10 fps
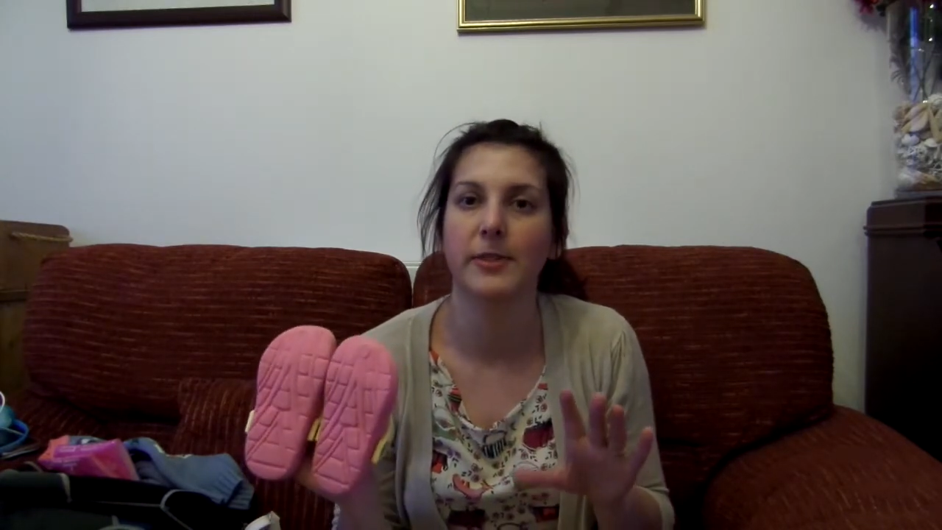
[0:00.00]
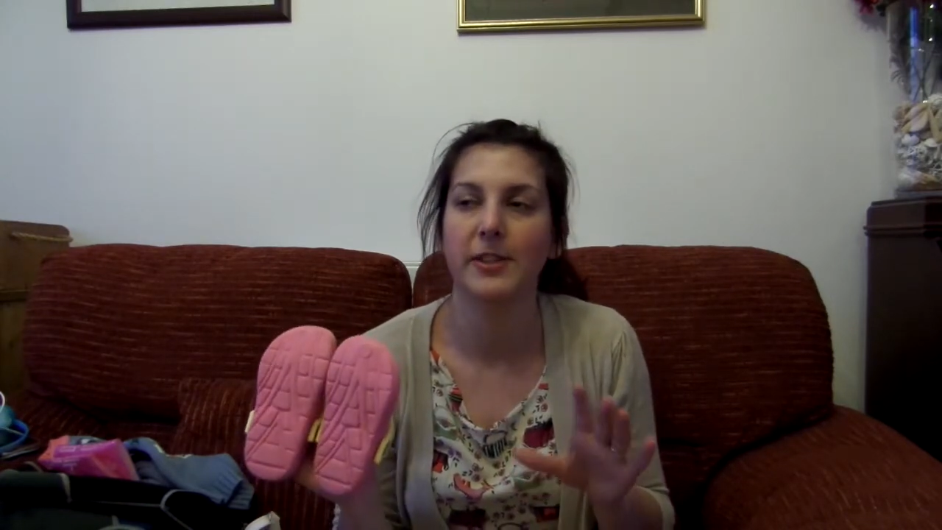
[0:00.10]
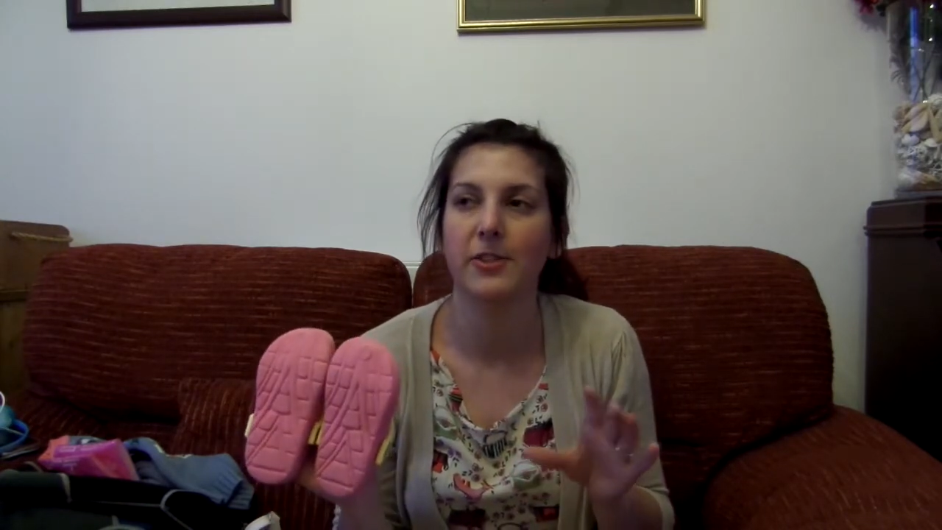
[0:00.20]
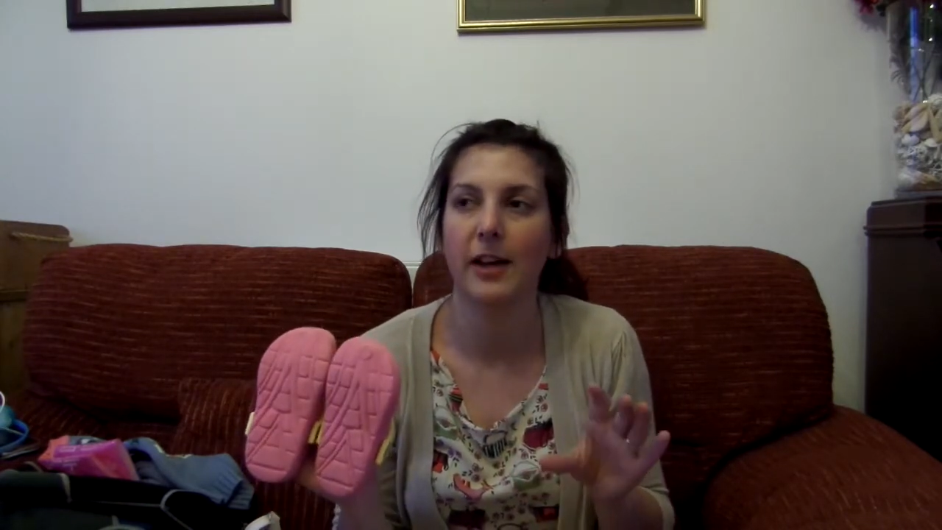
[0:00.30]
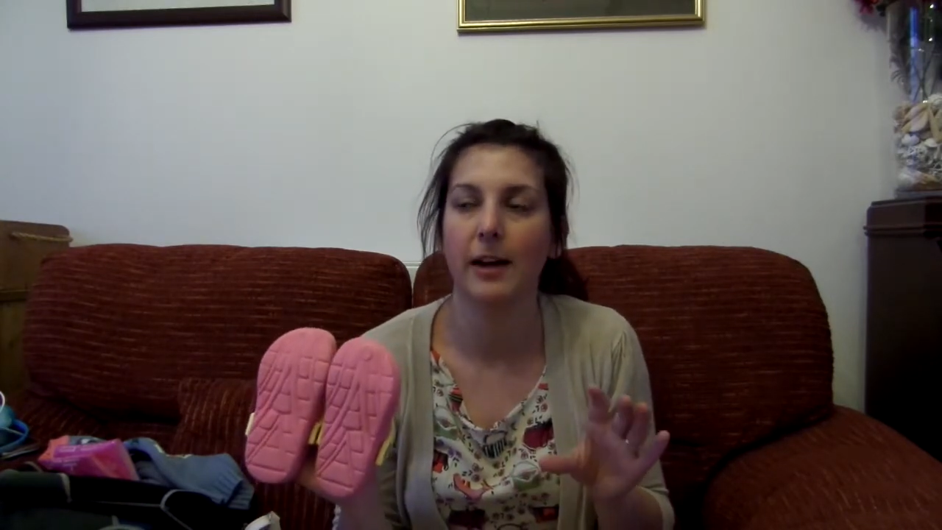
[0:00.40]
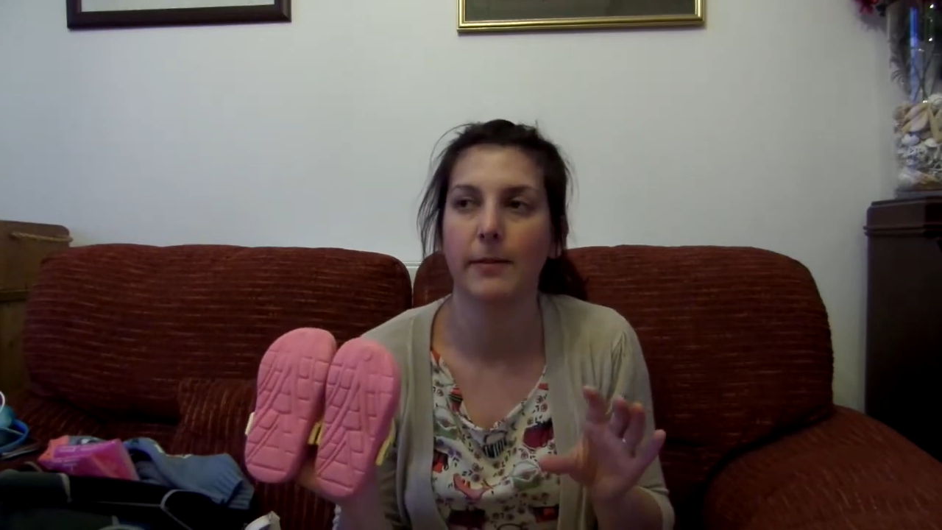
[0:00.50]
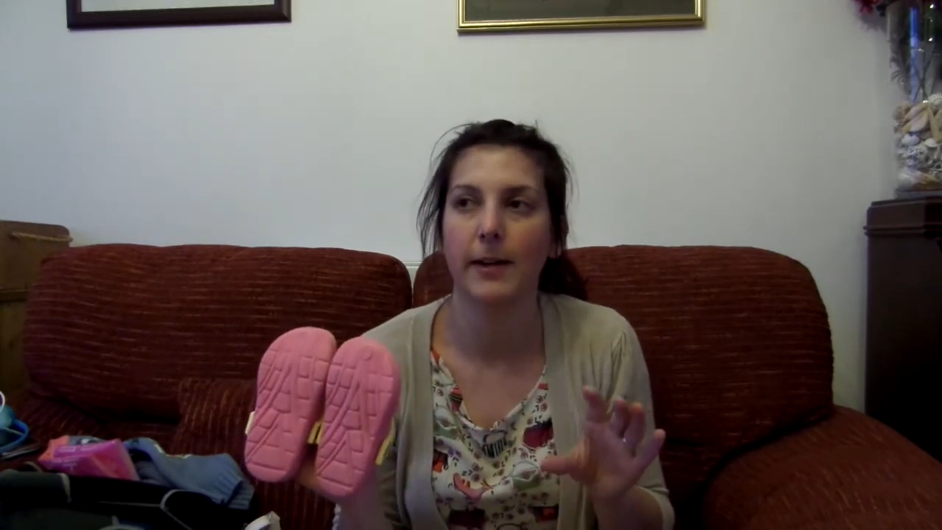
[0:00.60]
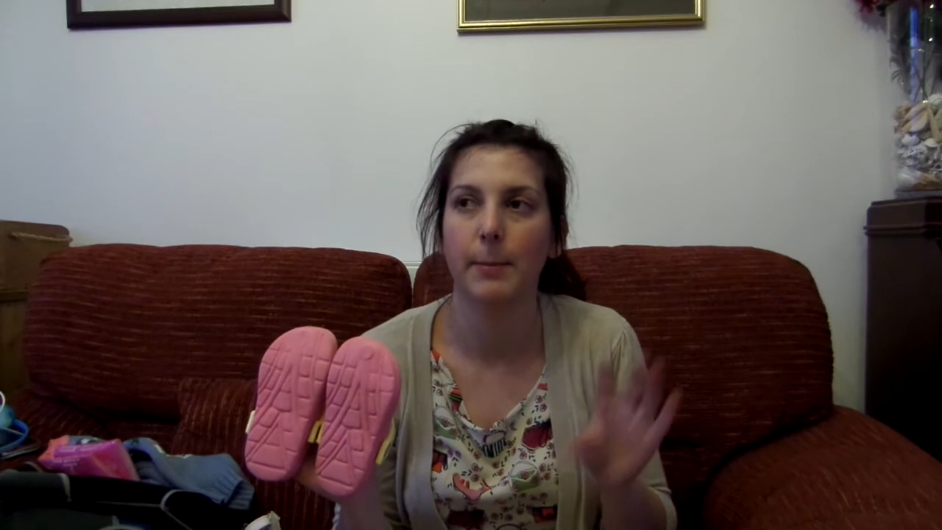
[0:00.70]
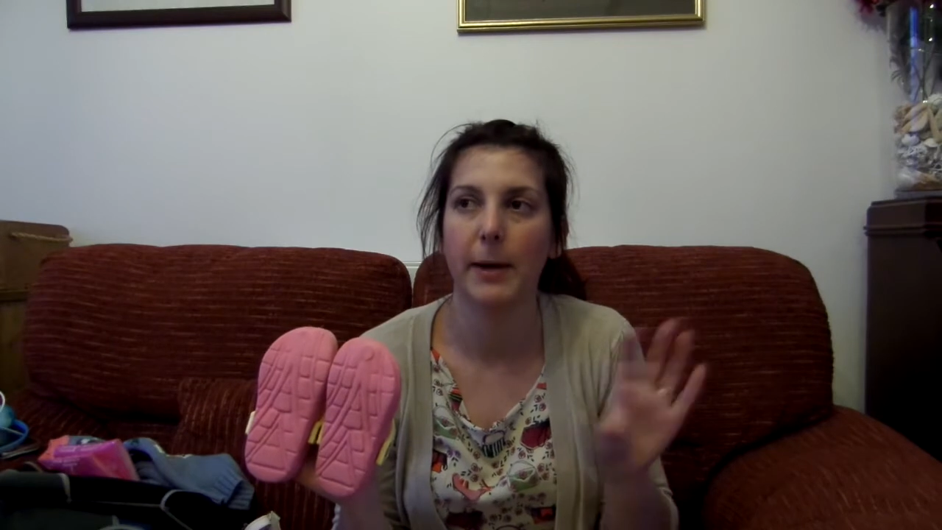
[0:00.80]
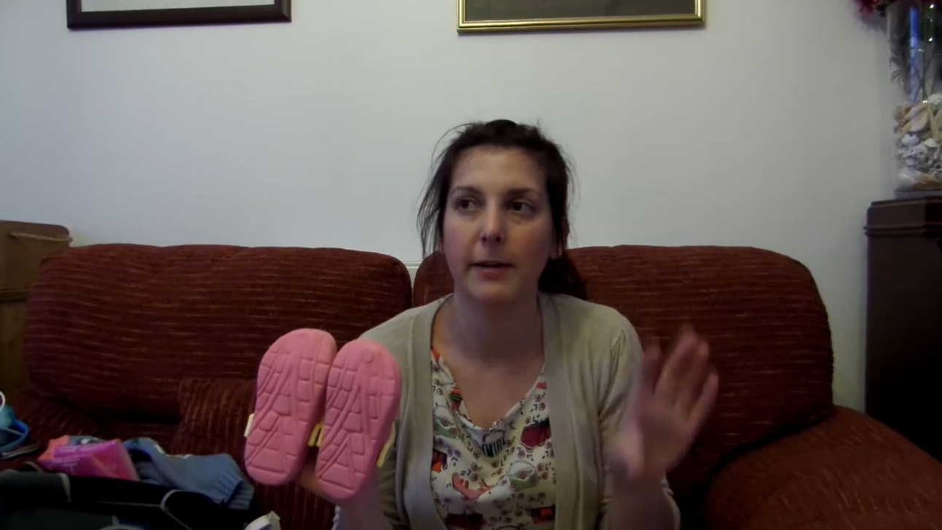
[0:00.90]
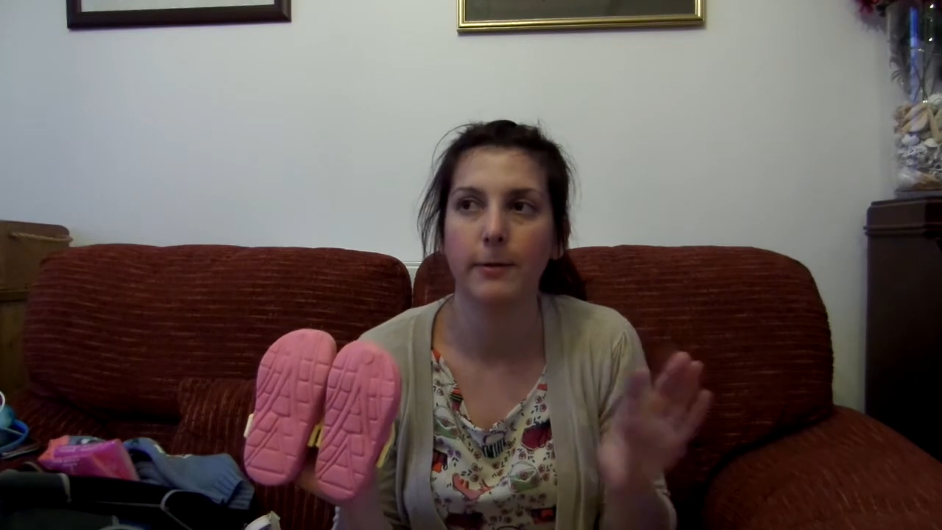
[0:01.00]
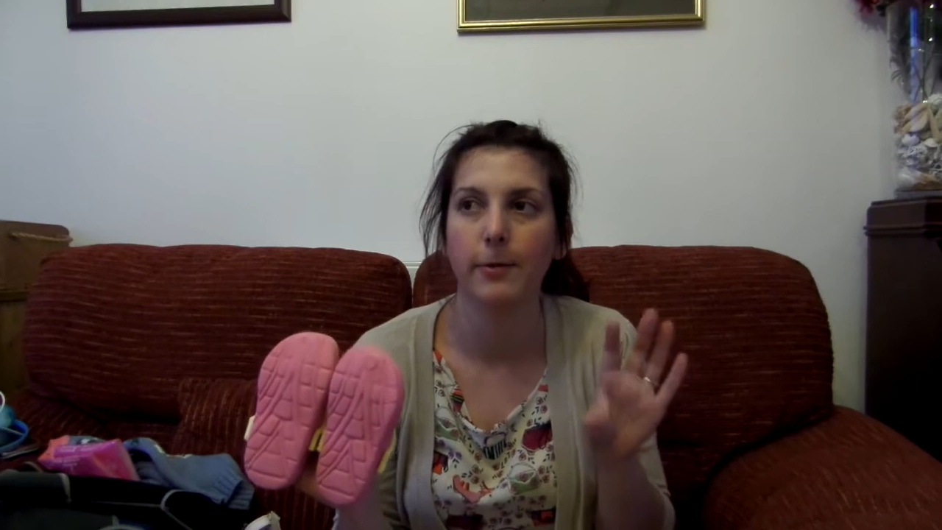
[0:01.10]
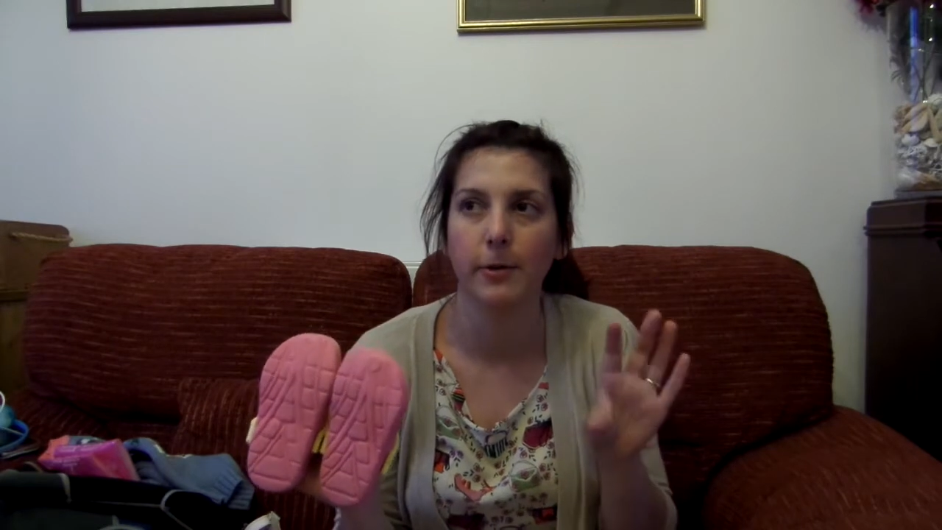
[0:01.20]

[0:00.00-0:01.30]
They usually have like a pair of